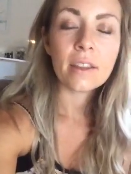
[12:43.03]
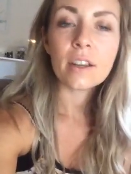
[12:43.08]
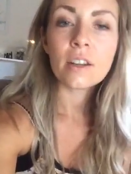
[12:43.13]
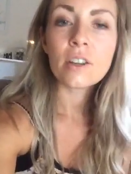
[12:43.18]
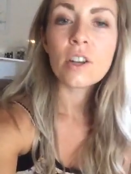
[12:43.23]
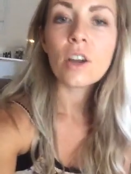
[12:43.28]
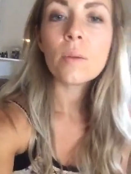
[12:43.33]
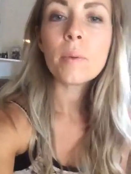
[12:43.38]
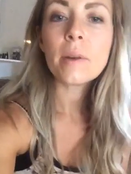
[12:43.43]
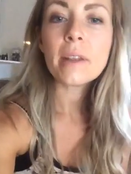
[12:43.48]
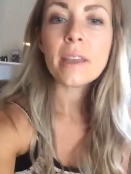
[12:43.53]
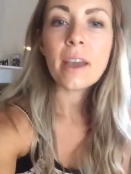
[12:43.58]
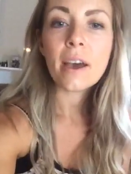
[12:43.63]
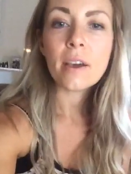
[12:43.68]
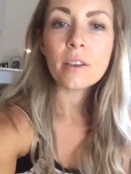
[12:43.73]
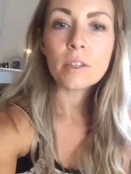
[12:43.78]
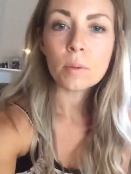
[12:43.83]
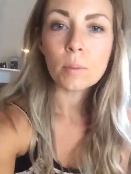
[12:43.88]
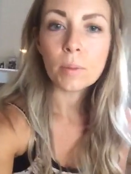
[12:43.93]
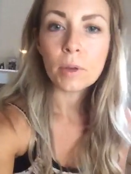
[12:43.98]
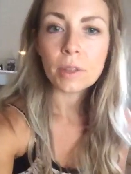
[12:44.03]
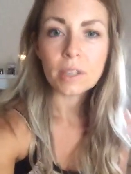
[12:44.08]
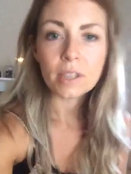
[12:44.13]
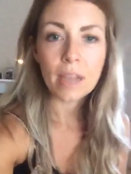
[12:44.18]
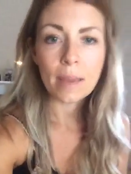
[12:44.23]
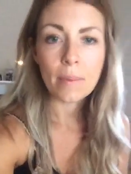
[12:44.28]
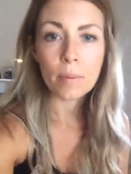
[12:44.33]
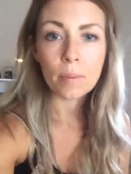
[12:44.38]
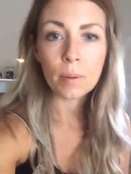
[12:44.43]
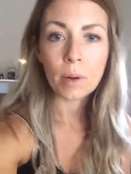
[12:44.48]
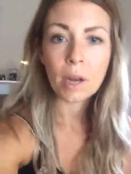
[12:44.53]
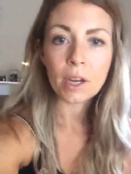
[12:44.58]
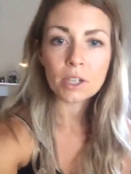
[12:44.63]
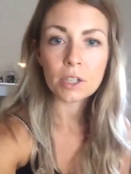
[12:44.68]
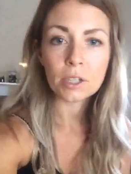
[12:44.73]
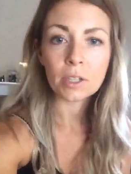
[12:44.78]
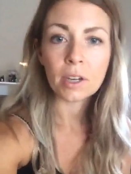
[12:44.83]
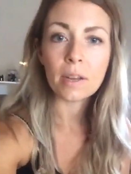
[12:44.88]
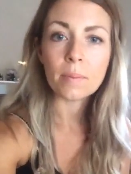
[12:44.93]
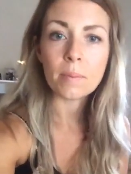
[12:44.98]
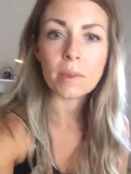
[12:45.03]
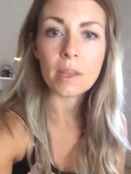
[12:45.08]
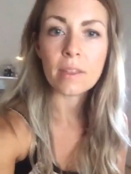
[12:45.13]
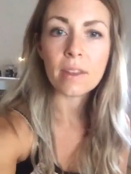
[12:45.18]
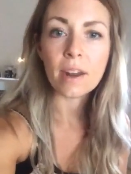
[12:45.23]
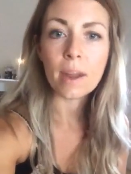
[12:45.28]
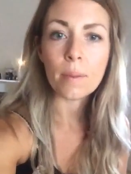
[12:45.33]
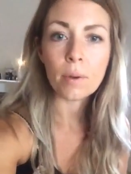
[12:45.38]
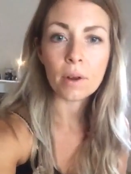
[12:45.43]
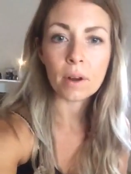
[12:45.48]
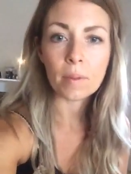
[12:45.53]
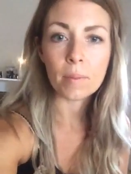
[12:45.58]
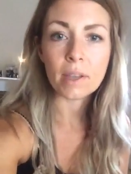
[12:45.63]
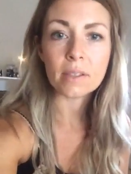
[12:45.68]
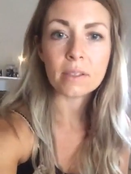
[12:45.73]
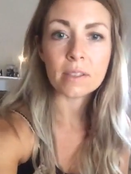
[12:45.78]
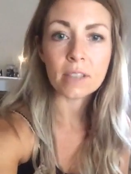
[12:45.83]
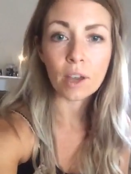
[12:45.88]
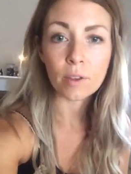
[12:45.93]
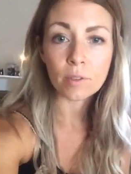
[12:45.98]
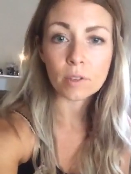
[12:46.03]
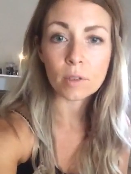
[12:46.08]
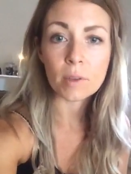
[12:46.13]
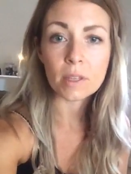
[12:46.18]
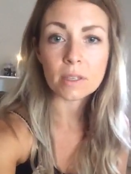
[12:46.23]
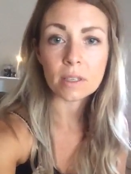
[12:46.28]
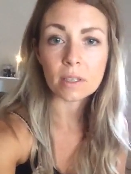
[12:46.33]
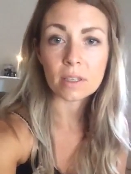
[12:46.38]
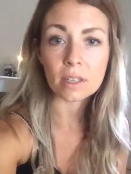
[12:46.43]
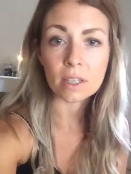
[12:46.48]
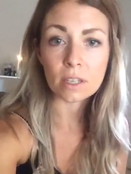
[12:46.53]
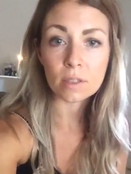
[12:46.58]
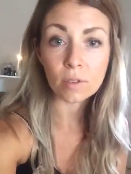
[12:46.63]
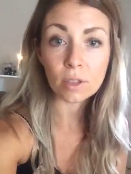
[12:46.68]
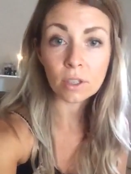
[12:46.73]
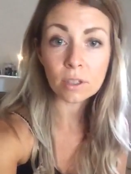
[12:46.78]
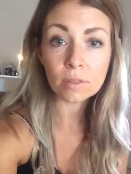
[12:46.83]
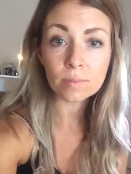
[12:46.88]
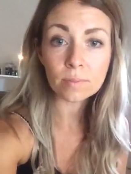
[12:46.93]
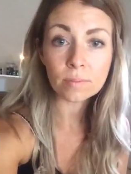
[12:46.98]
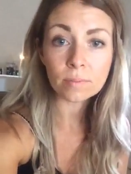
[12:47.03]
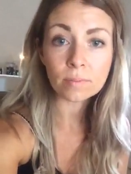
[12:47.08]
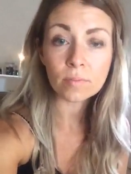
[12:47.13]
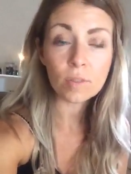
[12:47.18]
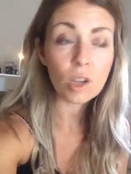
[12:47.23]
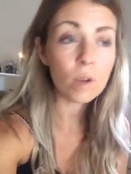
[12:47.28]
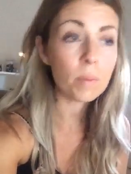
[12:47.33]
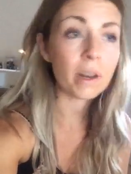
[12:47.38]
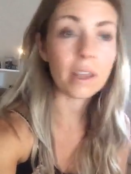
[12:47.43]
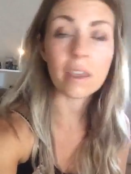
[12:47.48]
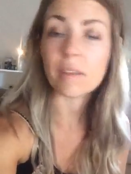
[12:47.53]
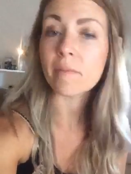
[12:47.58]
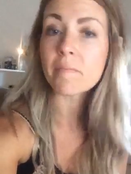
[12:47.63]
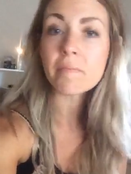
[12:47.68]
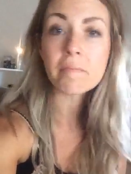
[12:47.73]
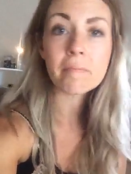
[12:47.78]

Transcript: nobody else will put the type of pressure on me that I put on myself to be successful. Nobody.